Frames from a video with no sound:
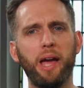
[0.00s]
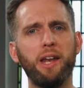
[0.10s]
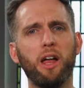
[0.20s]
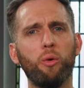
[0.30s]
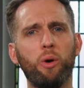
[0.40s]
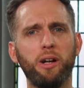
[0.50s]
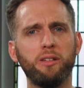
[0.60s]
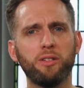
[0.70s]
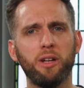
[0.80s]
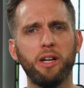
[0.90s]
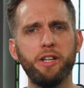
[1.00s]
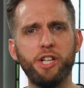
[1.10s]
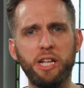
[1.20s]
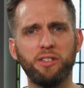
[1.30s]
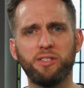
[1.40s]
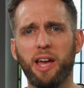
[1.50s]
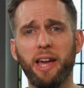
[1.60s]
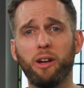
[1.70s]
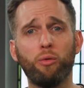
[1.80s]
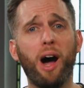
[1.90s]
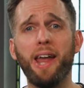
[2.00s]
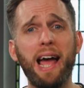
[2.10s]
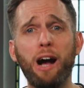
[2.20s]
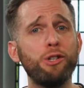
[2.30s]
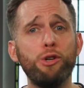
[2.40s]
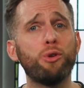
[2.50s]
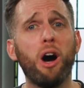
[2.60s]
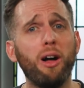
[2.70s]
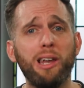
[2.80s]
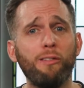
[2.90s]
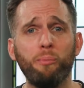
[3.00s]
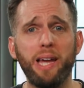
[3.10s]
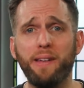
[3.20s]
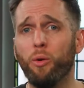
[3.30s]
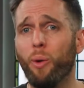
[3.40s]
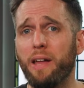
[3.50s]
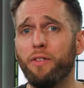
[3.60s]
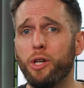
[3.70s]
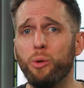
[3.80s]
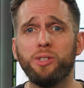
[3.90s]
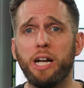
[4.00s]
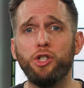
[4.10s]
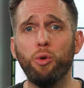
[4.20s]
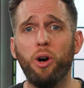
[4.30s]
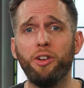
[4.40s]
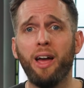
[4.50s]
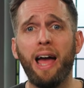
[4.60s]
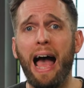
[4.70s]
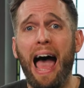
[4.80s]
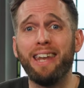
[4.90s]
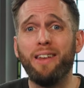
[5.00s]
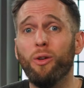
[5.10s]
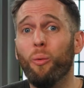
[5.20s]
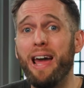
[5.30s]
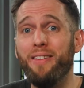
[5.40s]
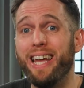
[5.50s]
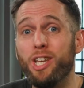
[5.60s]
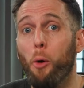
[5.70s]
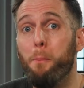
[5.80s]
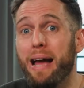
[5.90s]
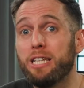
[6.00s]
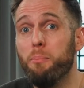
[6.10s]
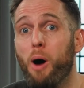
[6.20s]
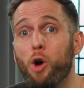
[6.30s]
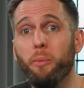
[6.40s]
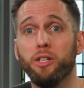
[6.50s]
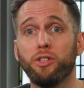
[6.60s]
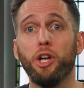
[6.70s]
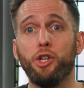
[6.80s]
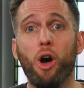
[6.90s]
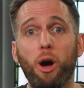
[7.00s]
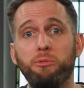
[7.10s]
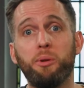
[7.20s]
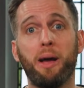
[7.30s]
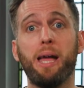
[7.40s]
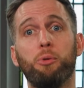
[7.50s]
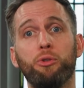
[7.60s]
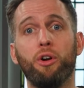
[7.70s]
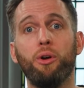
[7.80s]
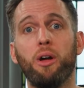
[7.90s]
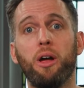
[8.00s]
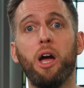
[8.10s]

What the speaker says: In other words, Jesus is saying, right now, you can't love me in the way that you said you would and in the way that in your best moments you hope to be able to.